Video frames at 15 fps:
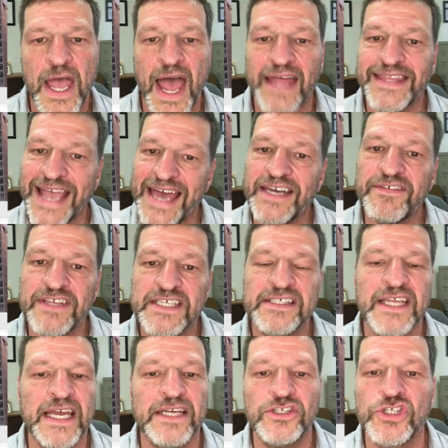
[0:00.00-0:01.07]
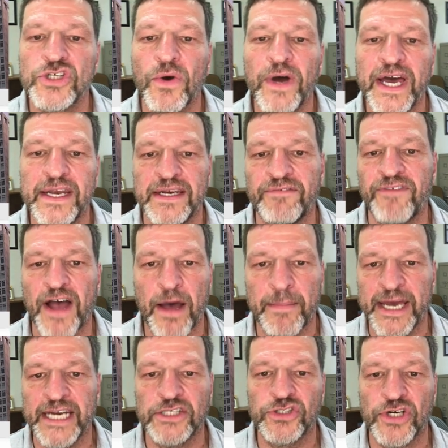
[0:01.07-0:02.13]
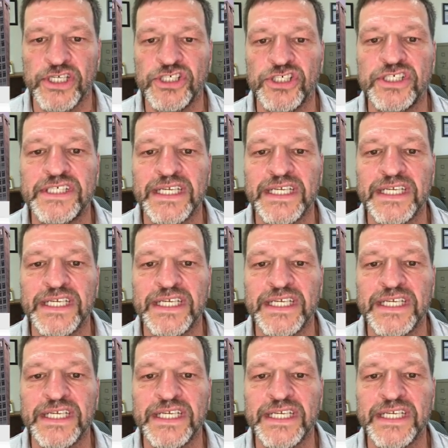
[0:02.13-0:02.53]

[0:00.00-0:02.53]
At the end of this thing, just go ahead in File Manager and just